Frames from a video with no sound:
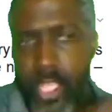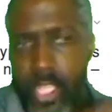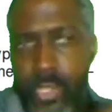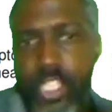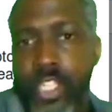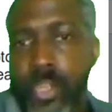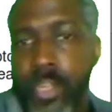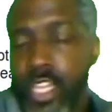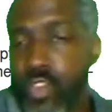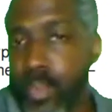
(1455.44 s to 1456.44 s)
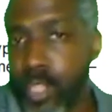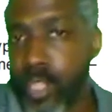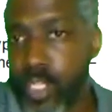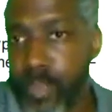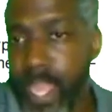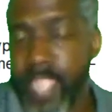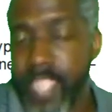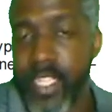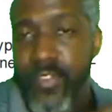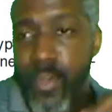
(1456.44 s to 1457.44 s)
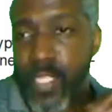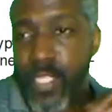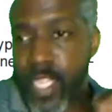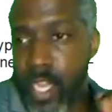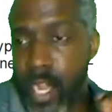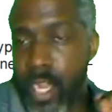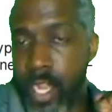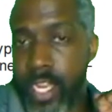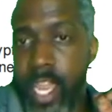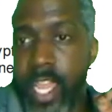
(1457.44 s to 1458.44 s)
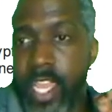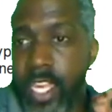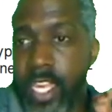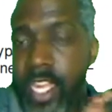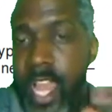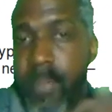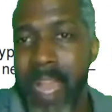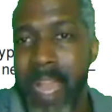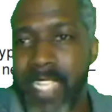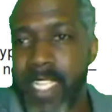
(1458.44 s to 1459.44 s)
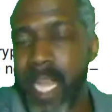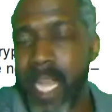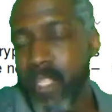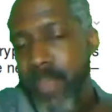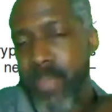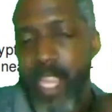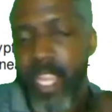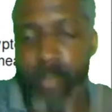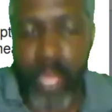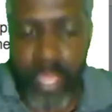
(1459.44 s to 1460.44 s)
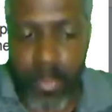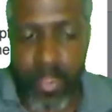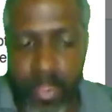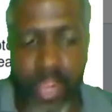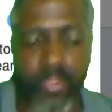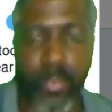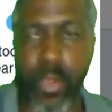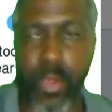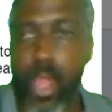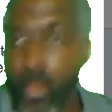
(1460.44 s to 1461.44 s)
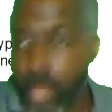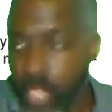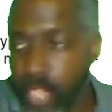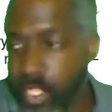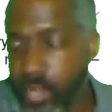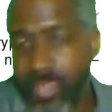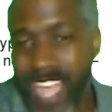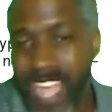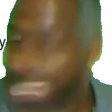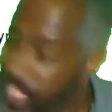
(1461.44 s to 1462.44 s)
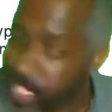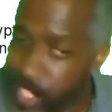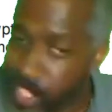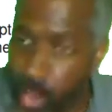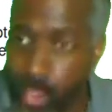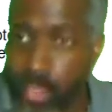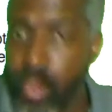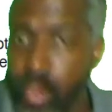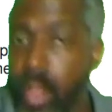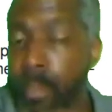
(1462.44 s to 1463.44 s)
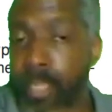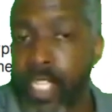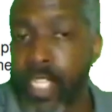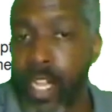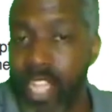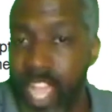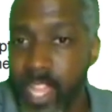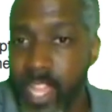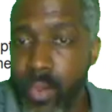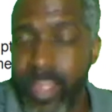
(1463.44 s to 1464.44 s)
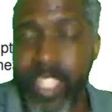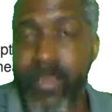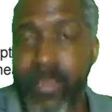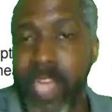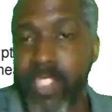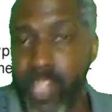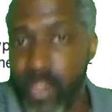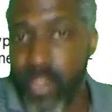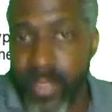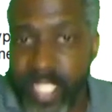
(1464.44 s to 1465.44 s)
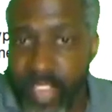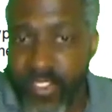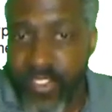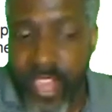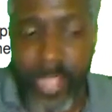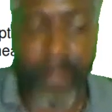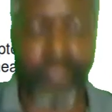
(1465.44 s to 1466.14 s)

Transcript: So it's just showing that the crypto space is focusing on getting that mass adoption. People can get more comfortable. We also, not in this article, but we saw Litecoin that sponsored a UFC fight.